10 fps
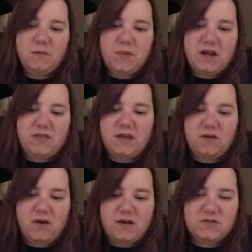But I thank
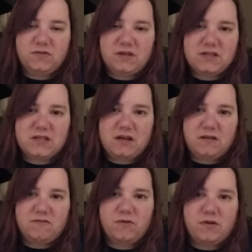you guys for listening
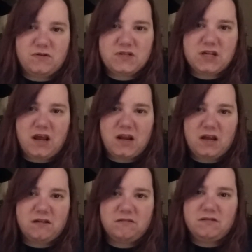and for
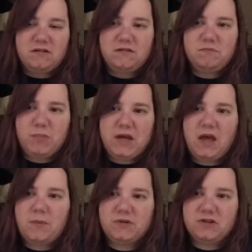understanding. Being
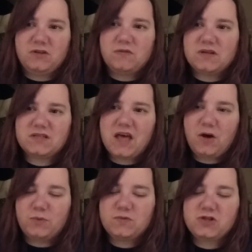able to do this
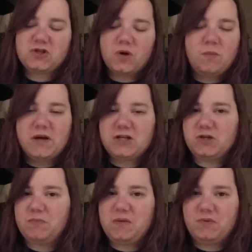helps so much,
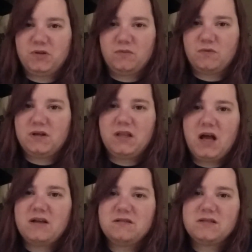and people don't
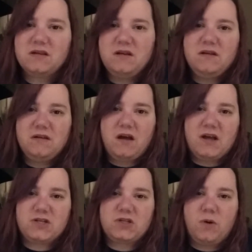realize. I
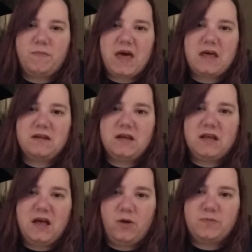just hope that
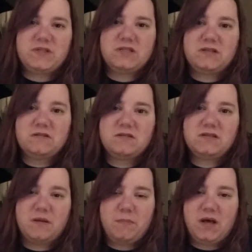it helps
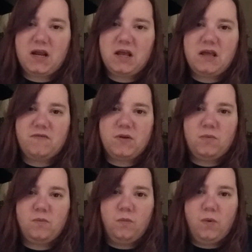somebody, even
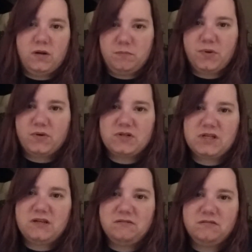one
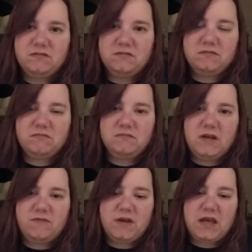person.
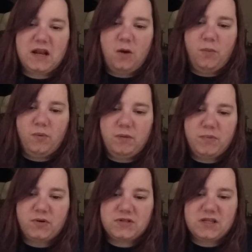If it can help one
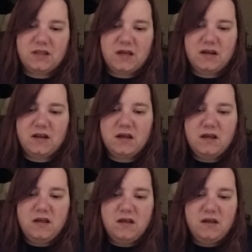person, then
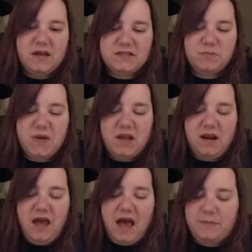it's been
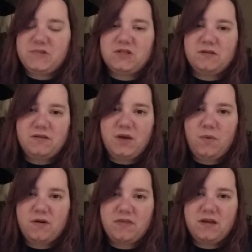absolutely
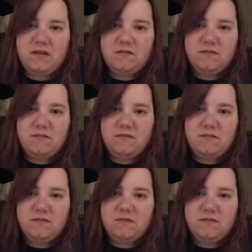worth it.